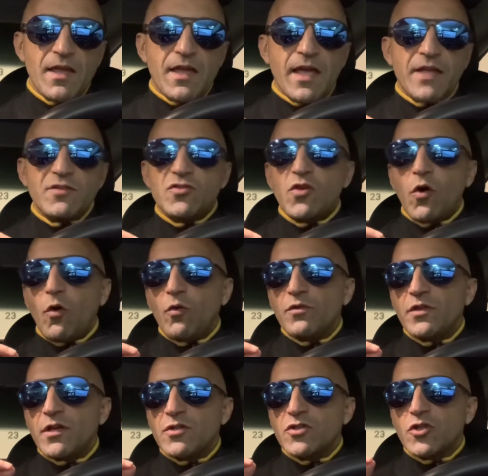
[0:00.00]
And so
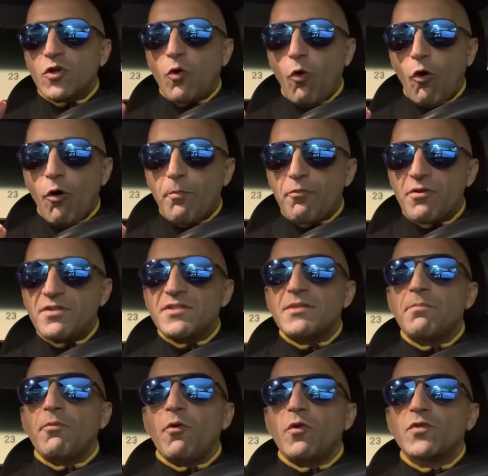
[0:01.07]
there's core
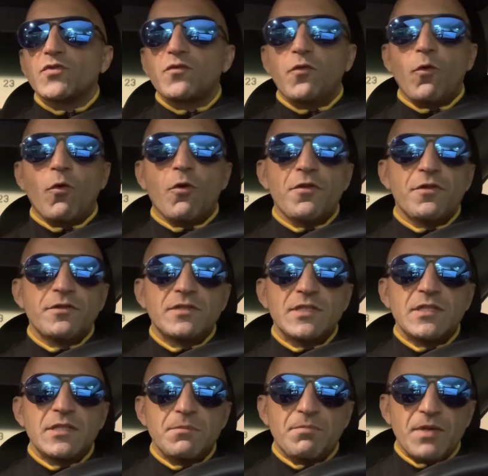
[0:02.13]
principles for the
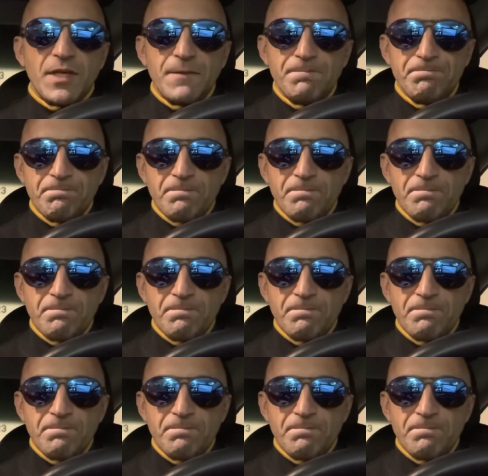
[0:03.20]
DDP,